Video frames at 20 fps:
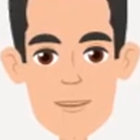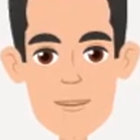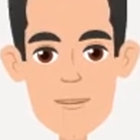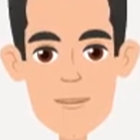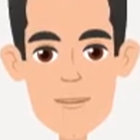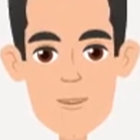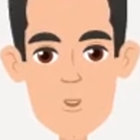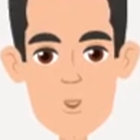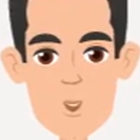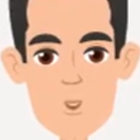
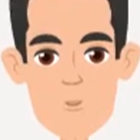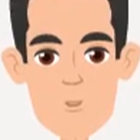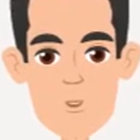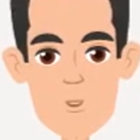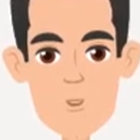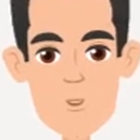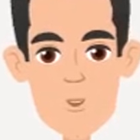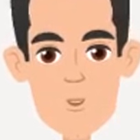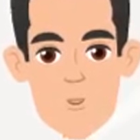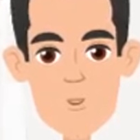start
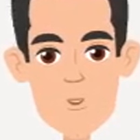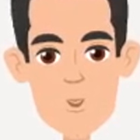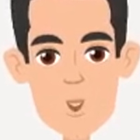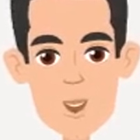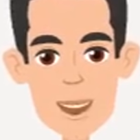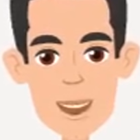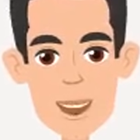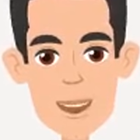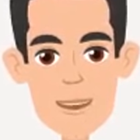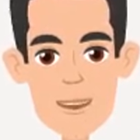with just
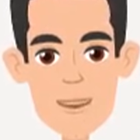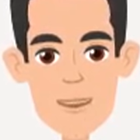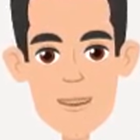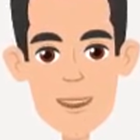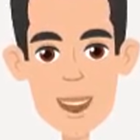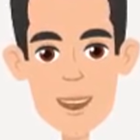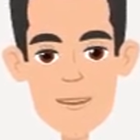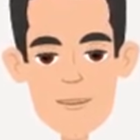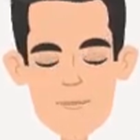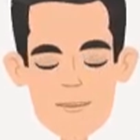one egg at a
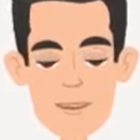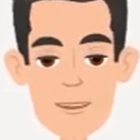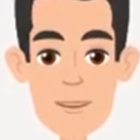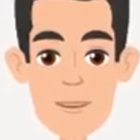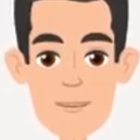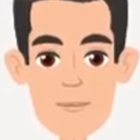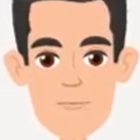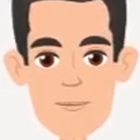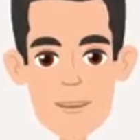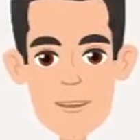time until
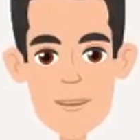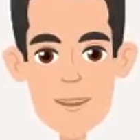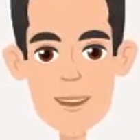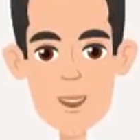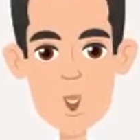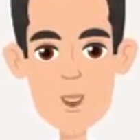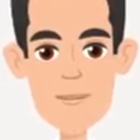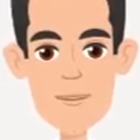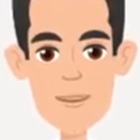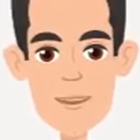you feel
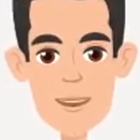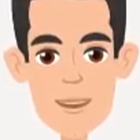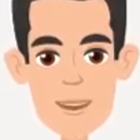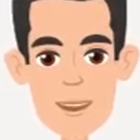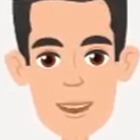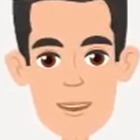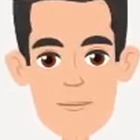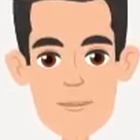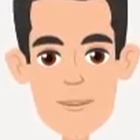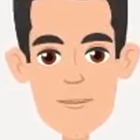confident
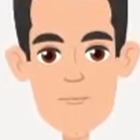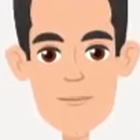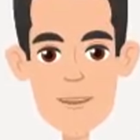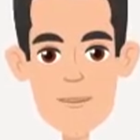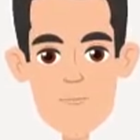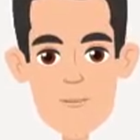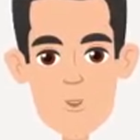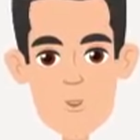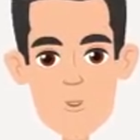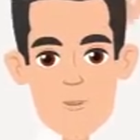enough to
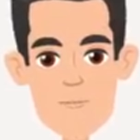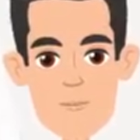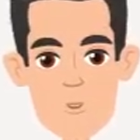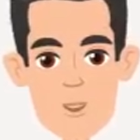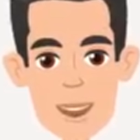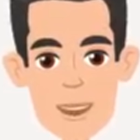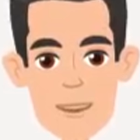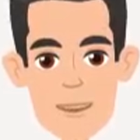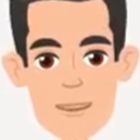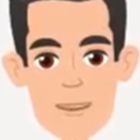flip
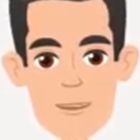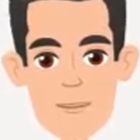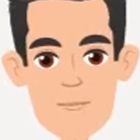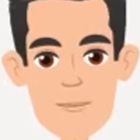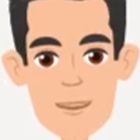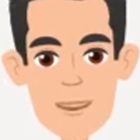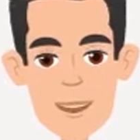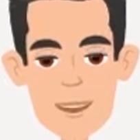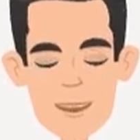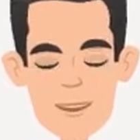multiple eggs
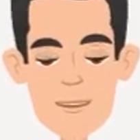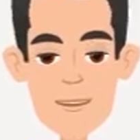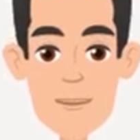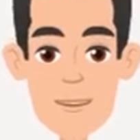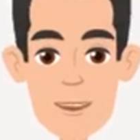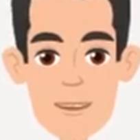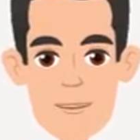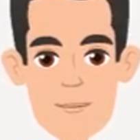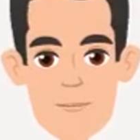simultaneously.